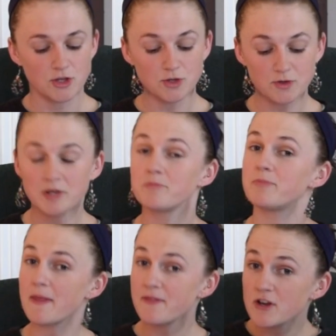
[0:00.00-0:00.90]
You can
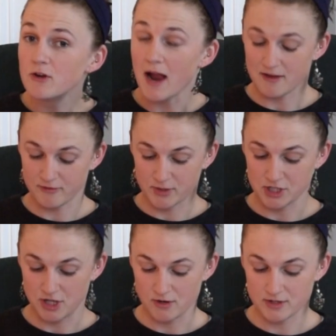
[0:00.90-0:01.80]
embed the graph we
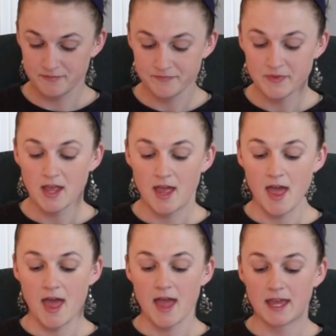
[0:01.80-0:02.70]
showed
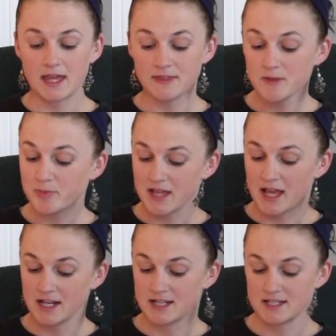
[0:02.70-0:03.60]
in the
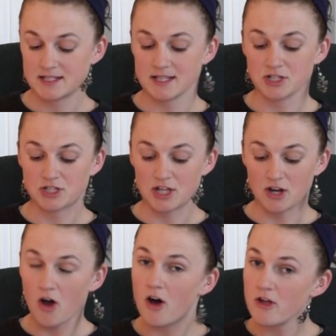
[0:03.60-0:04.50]
plane such that
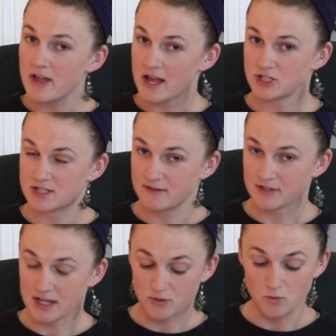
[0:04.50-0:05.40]
all edges have
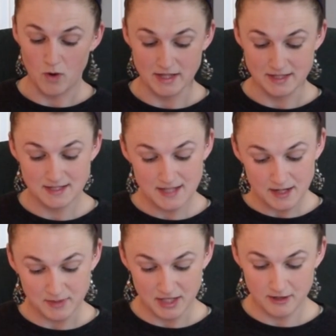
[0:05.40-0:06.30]
length one
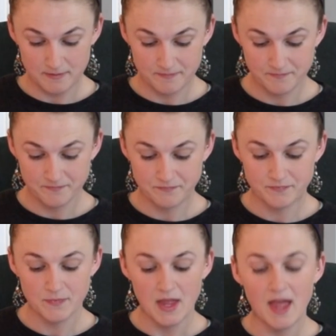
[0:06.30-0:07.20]
centimeter.
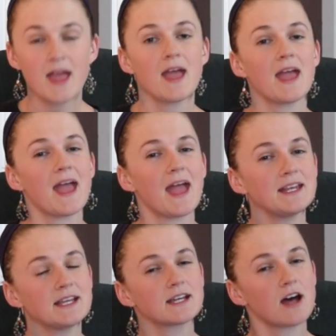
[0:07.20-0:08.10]

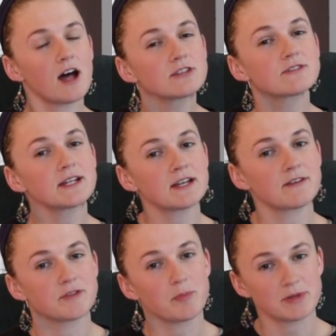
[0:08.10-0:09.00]
Any coloring
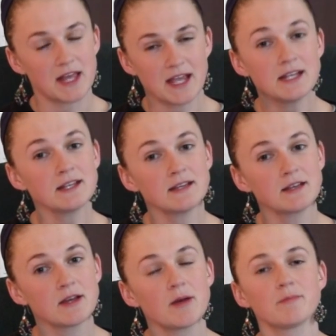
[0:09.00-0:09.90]
of the plane
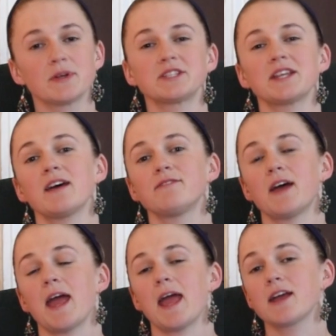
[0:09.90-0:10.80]
must
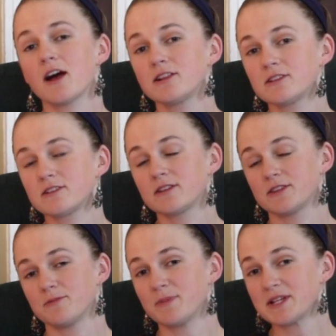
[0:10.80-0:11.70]
have a col
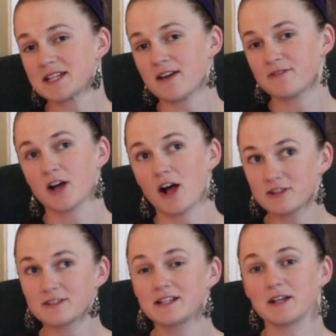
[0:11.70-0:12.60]
must have a
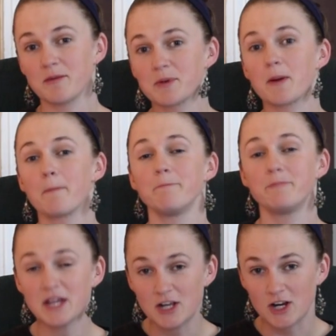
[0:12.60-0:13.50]
coloring number
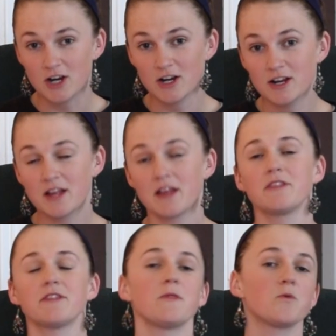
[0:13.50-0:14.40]
bigger
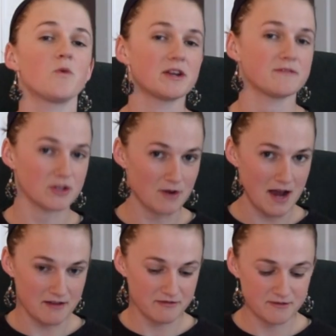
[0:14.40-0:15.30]
than the one of the
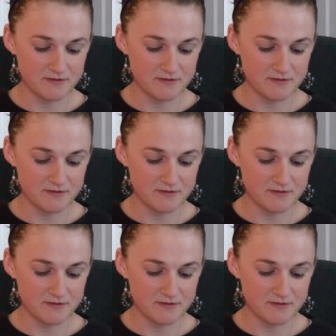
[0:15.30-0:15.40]
graph.